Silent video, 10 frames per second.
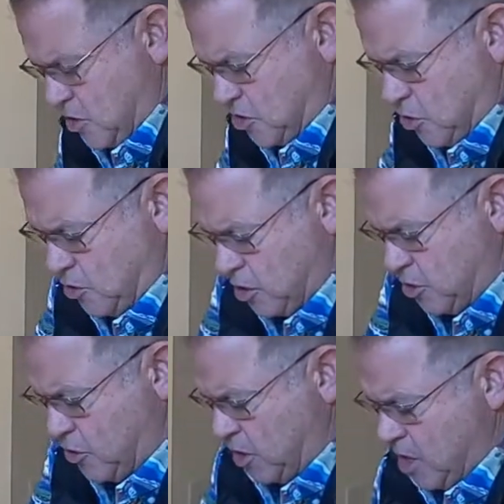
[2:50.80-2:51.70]
of the sonar
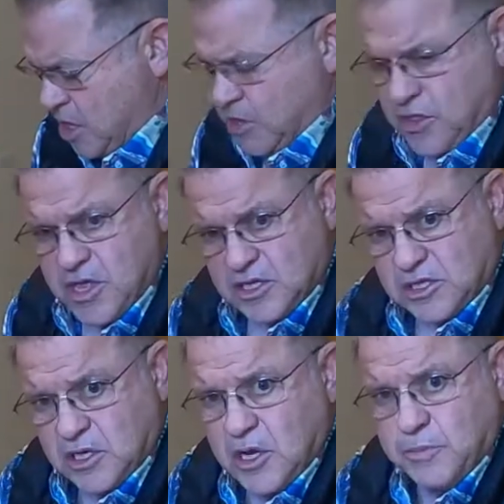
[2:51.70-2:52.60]
unit.
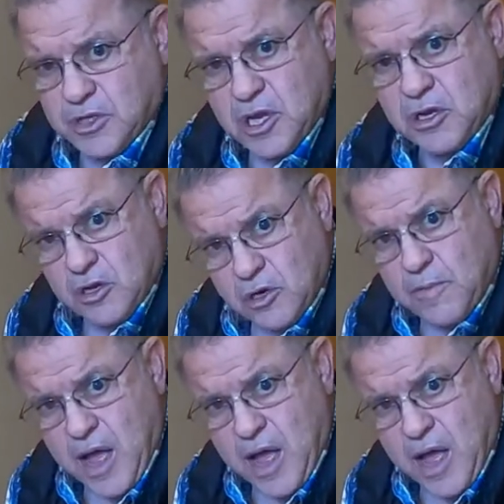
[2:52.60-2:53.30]
This particular